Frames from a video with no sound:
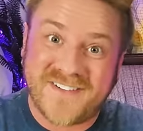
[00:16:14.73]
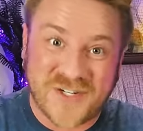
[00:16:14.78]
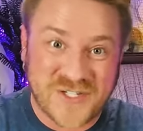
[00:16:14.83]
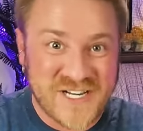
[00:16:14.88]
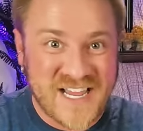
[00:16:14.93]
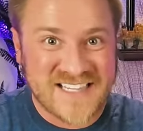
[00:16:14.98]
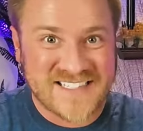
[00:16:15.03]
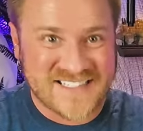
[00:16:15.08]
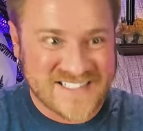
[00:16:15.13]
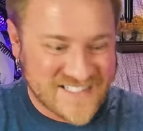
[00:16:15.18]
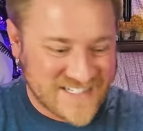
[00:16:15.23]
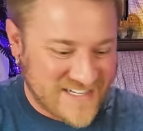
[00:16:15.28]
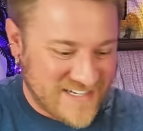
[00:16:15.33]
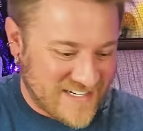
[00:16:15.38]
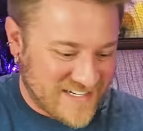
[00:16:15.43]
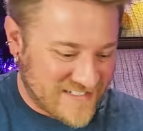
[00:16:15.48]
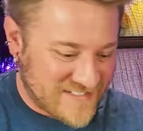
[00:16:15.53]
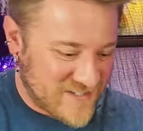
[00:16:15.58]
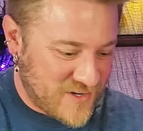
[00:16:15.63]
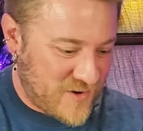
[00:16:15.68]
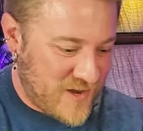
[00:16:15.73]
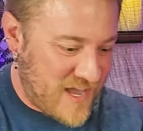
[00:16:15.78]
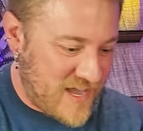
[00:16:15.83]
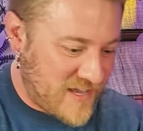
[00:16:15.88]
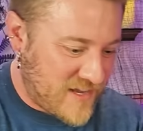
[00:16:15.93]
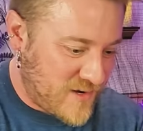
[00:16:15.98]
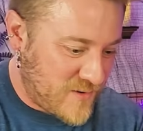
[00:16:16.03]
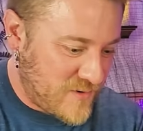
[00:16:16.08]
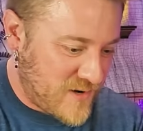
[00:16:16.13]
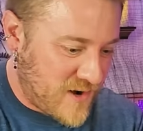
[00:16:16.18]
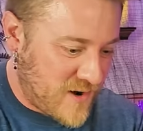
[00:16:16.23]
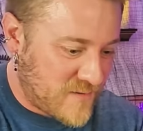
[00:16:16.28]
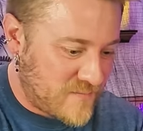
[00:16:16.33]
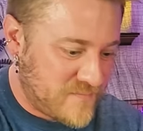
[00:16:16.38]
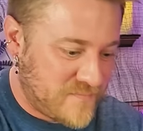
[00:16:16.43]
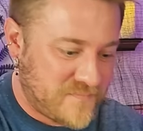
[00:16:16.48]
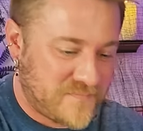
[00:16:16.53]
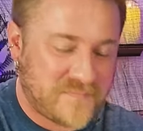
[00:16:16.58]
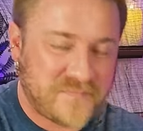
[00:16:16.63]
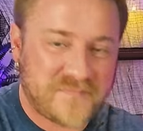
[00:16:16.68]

your destiny. So, hey, here we are.